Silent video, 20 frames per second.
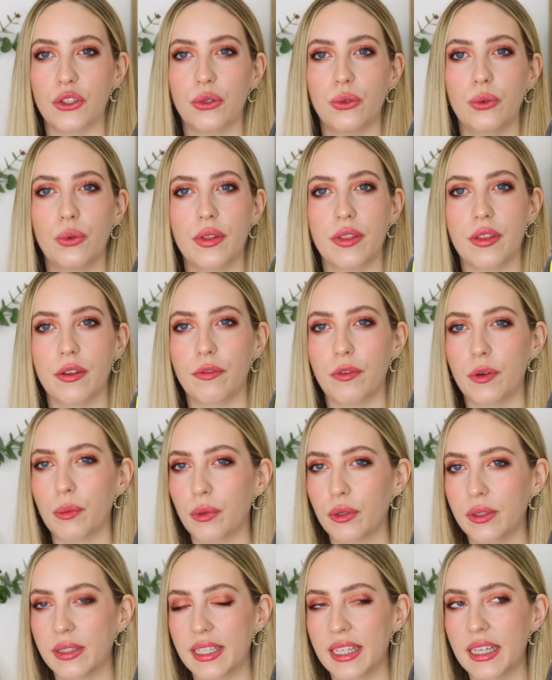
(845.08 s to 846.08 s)
to the
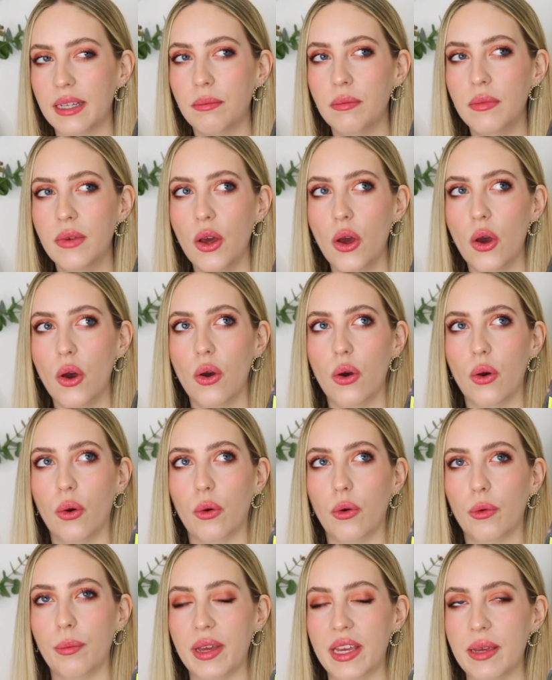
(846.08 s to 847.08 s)
football team,
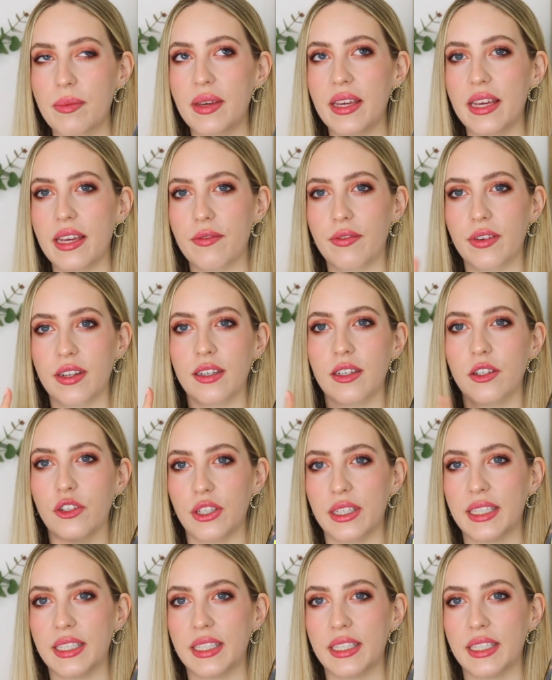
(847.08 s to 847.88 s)
or maybe even